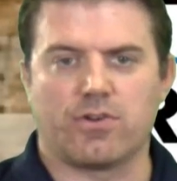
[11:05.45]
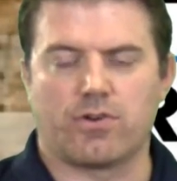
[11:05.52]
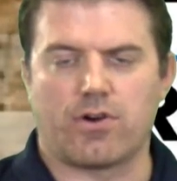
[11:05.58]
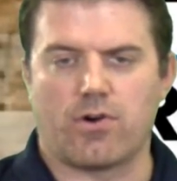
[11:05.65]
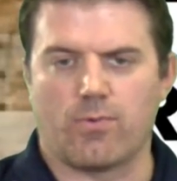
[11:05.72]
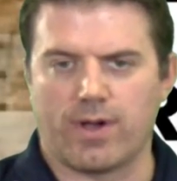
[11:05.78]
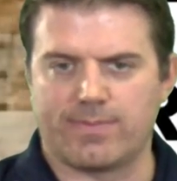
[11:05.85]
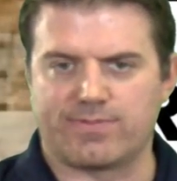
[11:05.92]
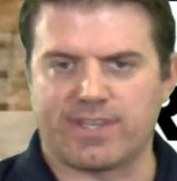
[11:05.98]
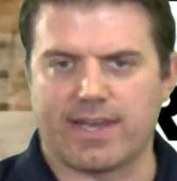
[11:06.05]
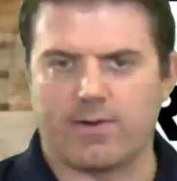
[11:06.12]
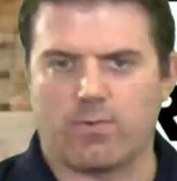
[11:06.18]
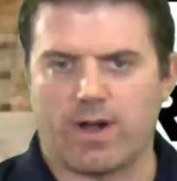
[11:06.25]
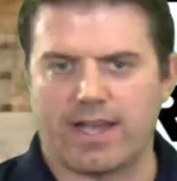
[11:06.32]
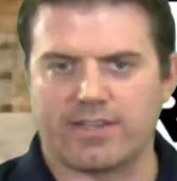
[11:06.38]
Go to our
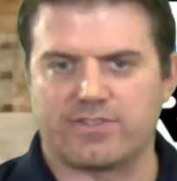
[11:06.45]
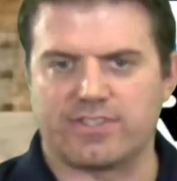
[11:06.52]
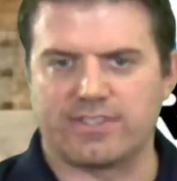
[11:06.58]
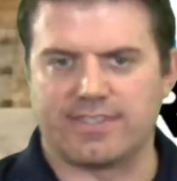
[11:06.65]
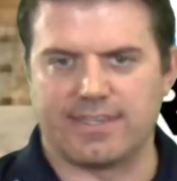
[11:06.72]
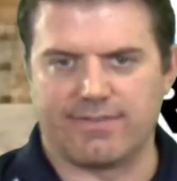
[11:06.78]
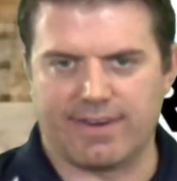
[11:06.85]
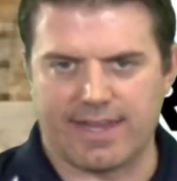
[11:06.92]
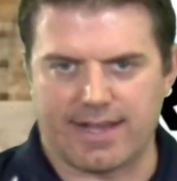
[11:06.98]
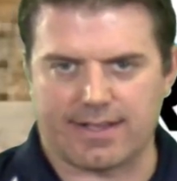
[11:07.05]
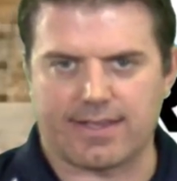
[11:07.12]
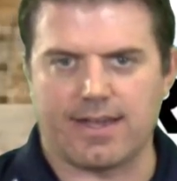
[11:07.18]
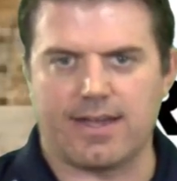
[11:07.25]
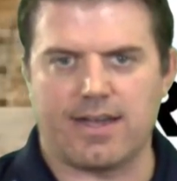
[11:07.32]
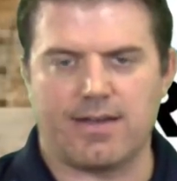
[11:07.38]
website at
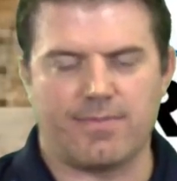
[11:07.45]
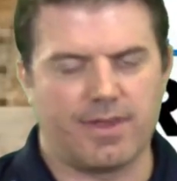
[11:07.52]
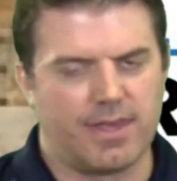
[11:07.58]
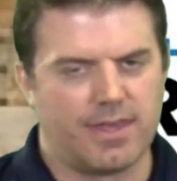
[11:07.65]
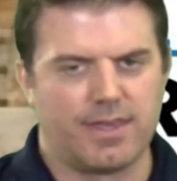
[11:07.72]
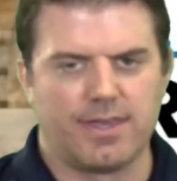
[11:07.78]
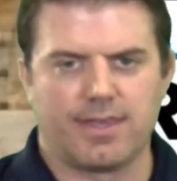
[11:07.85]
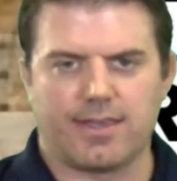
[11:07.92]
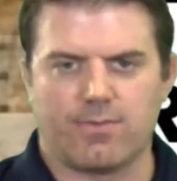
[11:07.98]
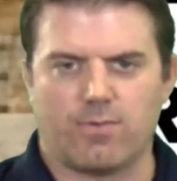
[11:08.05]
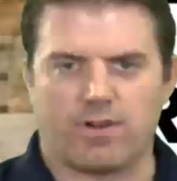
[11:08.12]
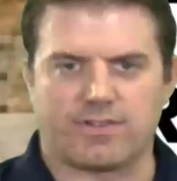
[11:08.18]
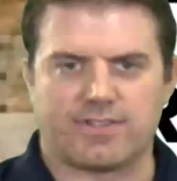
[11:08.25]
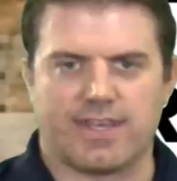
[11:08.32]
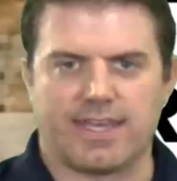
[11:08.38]
yhctv.com. You can
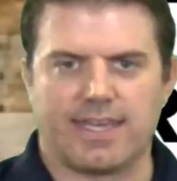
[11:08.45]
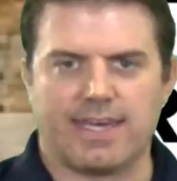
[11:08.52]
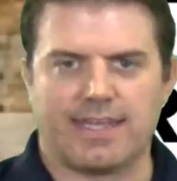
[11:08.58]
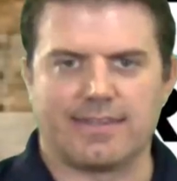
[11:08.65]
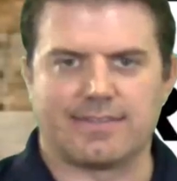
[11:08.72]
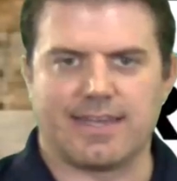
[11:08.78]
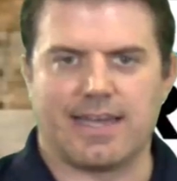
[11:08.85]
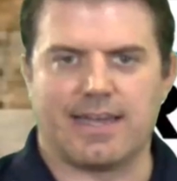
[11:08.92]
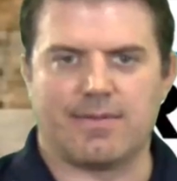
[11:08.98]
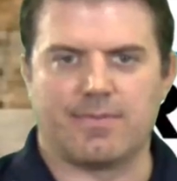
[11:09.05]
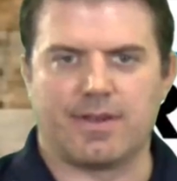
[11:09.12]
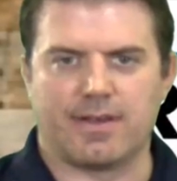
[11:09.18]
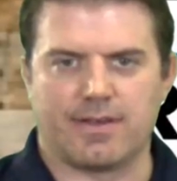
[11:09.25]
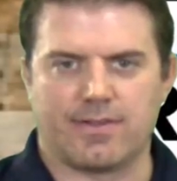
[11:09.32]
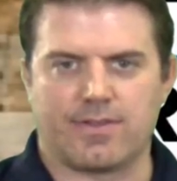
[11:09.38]
watch that anytime
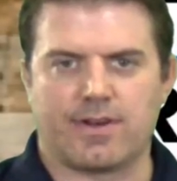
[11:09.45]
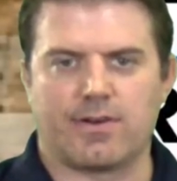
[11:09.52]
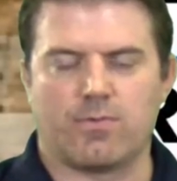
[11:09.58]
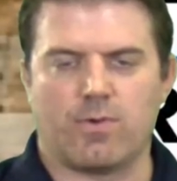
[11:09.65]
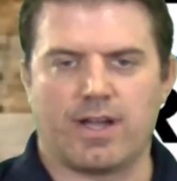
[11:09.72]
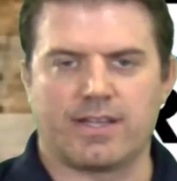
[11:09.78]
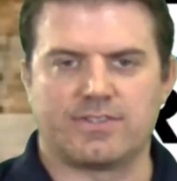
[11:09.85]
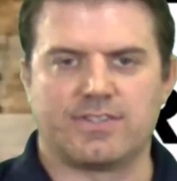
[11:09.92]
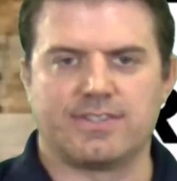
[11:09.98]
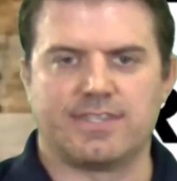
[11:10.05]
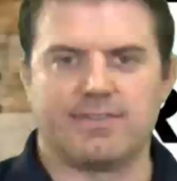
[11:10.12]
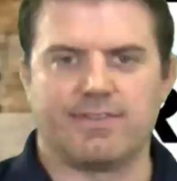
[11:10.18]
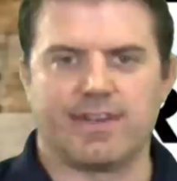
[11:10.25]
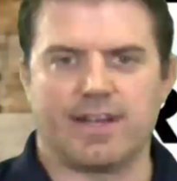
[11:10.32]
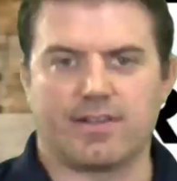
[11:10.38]
there at
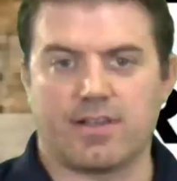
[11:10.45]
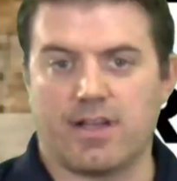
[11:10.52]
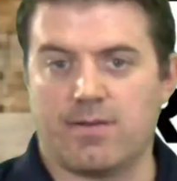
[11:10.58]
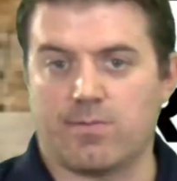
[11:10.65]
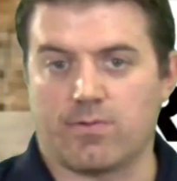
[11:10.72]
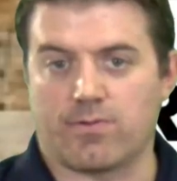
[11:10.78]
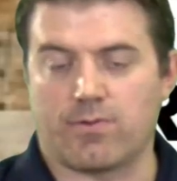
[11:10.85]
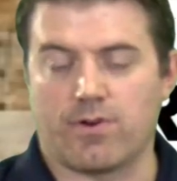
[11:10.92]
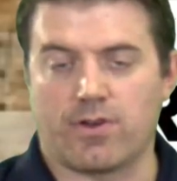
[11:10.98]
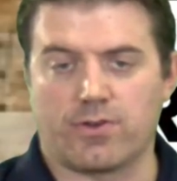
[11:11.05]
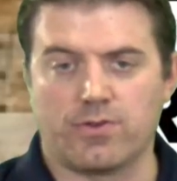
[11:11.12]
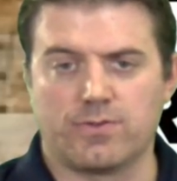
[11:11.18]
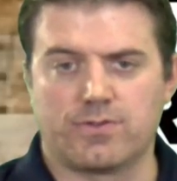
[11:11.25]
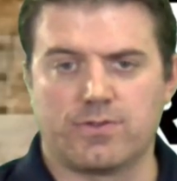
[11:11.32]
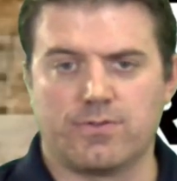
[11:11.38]
yhctv.com or through our
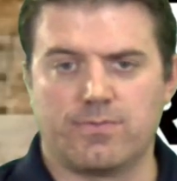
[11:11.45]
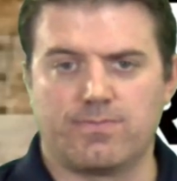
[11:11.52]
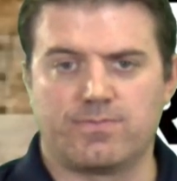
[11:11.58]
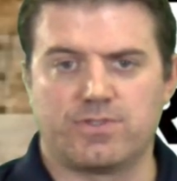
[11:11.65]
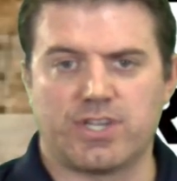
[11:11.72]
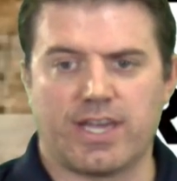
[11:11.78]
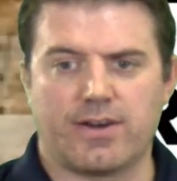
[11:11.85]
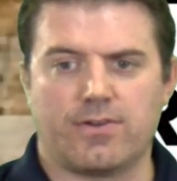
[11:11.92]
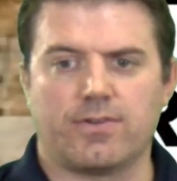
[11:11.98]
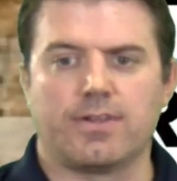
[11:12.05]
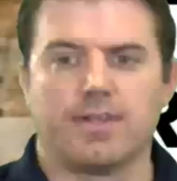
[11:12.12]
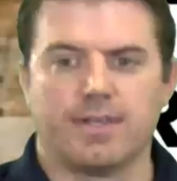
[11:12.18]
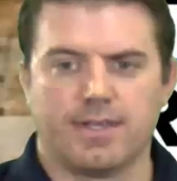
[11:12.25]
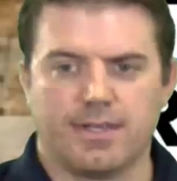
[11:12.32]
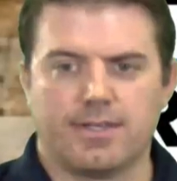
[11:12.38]
YouTube
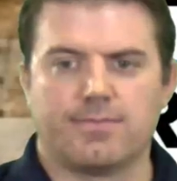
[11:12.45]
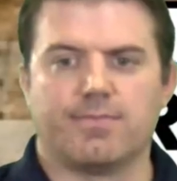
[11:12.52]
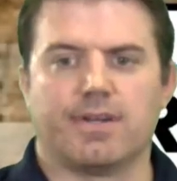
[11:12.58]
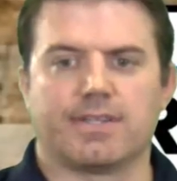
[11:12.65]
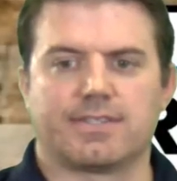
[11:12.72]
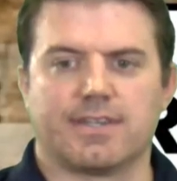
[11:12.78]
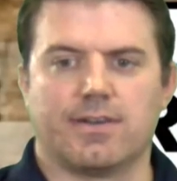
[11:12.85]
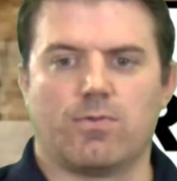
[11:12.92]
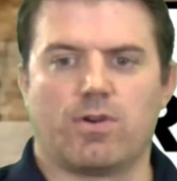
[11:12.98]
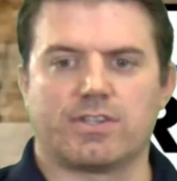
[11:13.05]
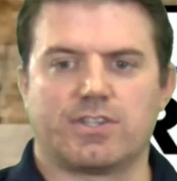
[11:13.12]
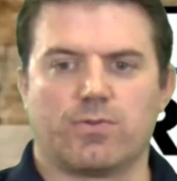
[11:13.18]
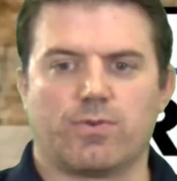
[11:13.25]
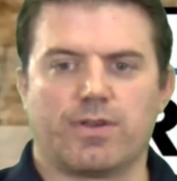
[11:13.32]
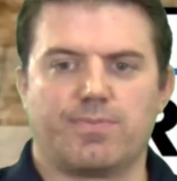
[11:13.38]
channel. But
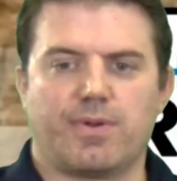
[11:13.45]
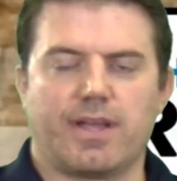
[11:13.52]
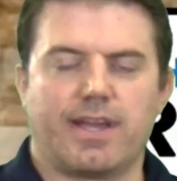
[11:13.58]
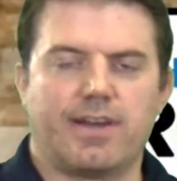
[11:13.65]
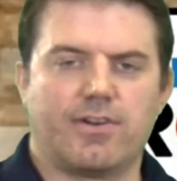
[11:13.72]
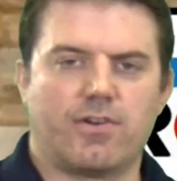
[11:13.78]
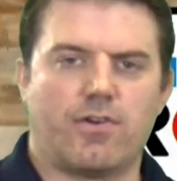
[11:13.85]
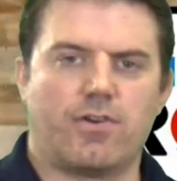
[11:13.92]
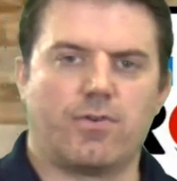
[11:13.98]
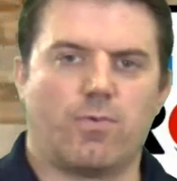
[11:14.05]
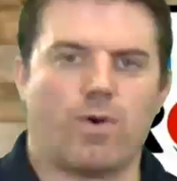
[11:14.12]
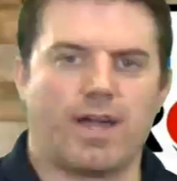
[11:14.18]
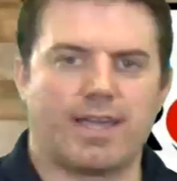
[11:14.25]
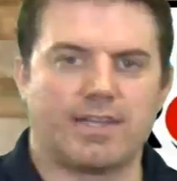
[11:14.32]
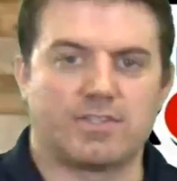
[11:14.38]
watch it replay here on
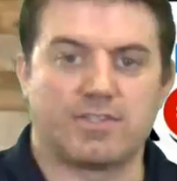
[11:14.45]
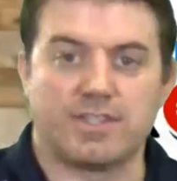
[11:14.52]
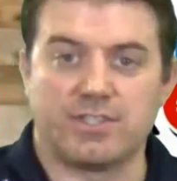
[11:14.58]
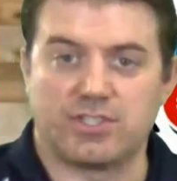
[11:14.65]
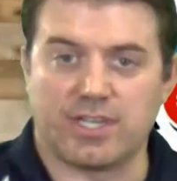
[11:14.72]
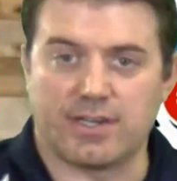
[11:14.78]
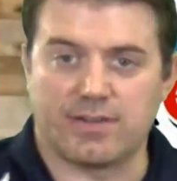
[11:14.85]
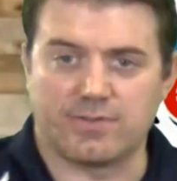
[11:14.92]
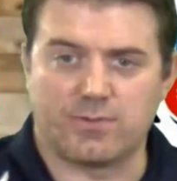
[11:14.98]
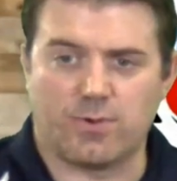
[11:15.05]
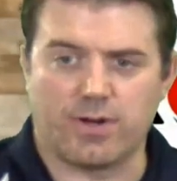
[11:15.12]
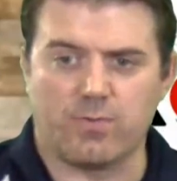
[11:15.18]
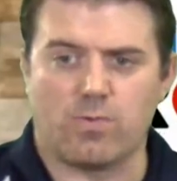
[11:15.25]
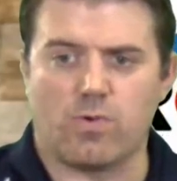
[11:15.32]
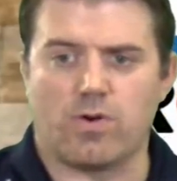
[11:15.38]
YHC Channel
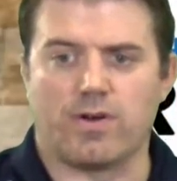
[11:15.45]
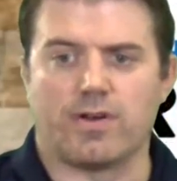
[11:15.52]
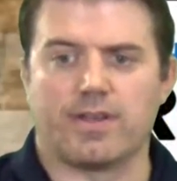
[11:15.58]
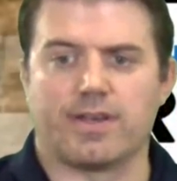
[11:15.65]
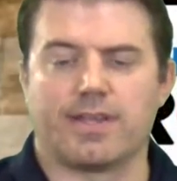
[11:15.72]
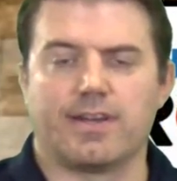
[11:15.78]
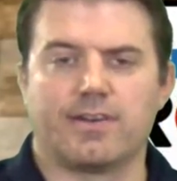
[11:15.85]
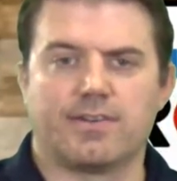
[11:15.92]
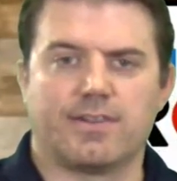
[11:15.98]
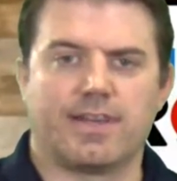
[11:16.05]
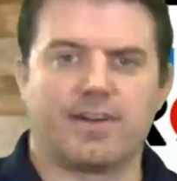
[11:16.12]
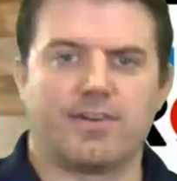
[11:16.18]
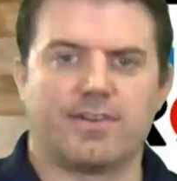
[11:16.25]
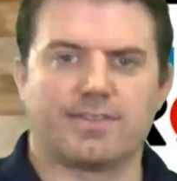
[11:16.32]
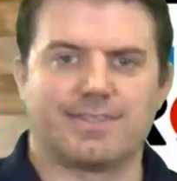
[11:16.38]
21 here
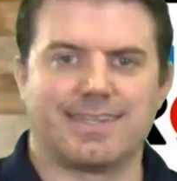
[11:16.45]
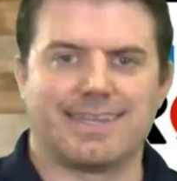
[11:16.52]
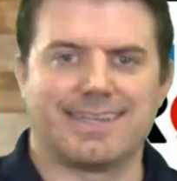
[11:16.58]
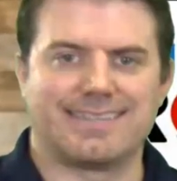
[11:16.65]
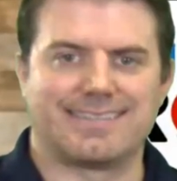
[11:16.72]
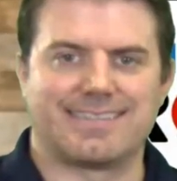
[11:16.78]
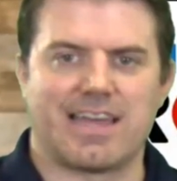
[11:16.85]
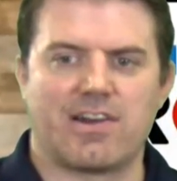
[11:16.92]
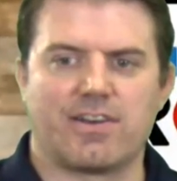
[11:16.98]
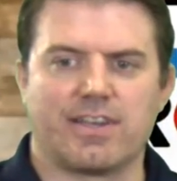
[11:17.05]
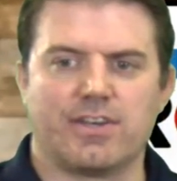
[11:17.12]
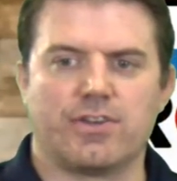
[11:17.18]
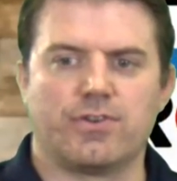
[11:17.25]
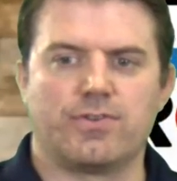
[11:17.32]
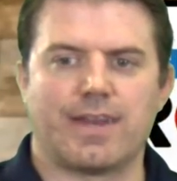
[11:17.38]
later on today, Saturday
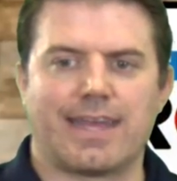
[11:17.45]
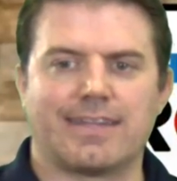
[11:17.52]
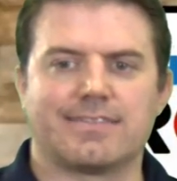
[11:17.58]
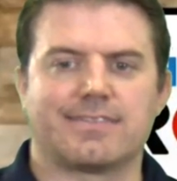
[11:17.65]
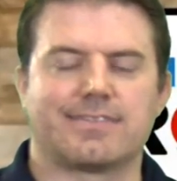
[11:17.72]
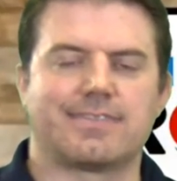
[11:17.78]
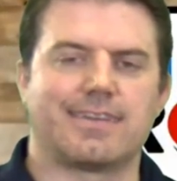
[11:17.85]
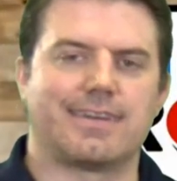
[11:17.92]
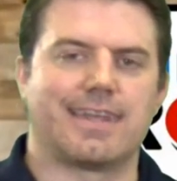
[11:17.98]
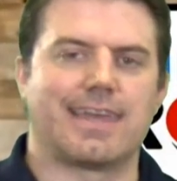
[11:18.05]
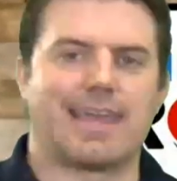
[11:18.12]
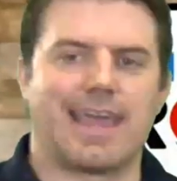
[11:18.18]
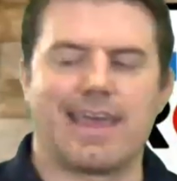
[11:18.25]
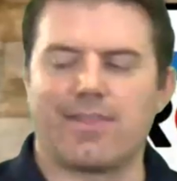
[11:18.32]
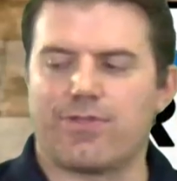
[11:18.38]
at noon and
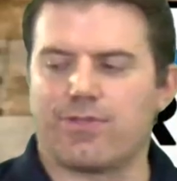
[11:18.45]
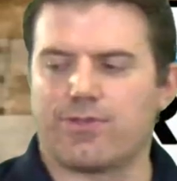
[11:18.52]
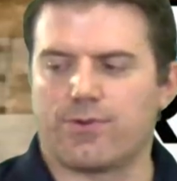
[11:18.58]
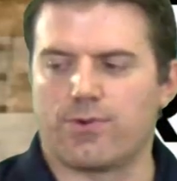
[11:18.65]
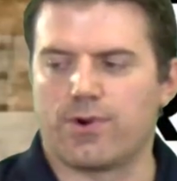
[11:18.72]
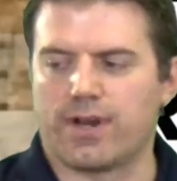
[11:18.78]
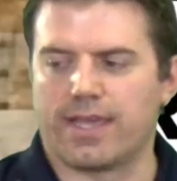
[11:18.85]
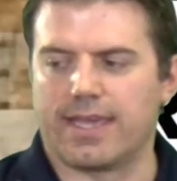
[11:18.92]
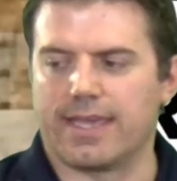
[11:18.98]
Sunday at 3.